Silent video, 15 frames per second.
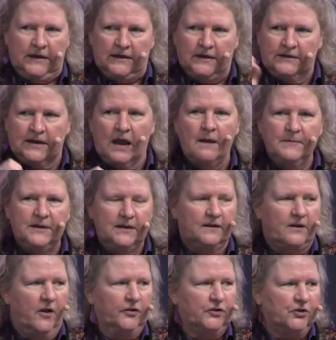a dominant
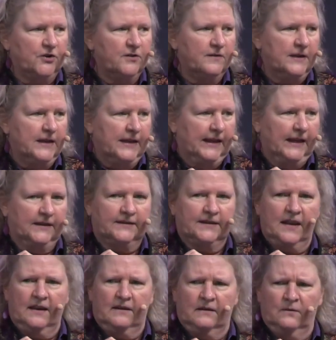culture, it's
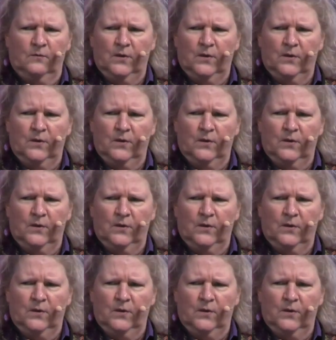like,